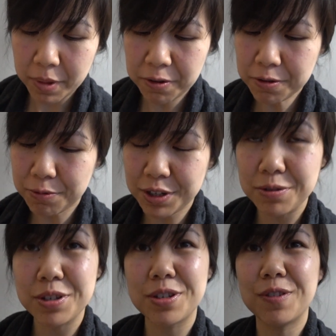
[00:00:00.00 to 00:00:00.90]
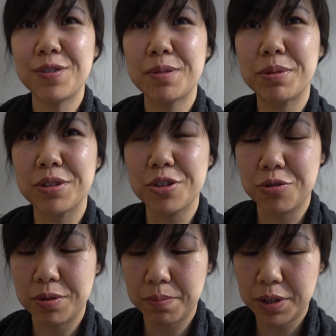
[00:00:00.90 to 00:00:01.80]
I don't know what's different about the
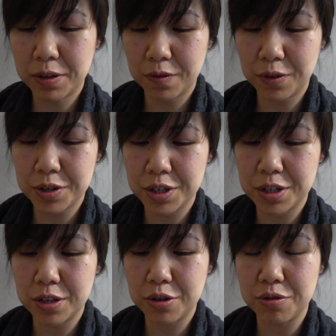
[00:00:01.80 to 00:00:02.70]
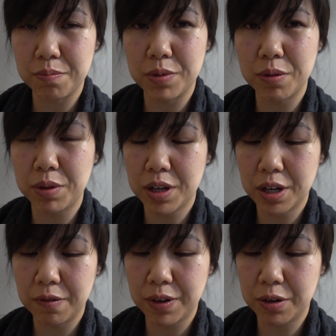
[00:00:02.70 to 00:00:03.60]
shrimp here versus the shrimp that we
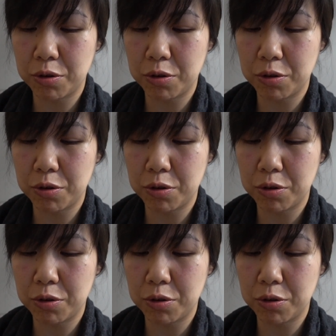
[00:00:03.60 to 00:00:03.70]
have at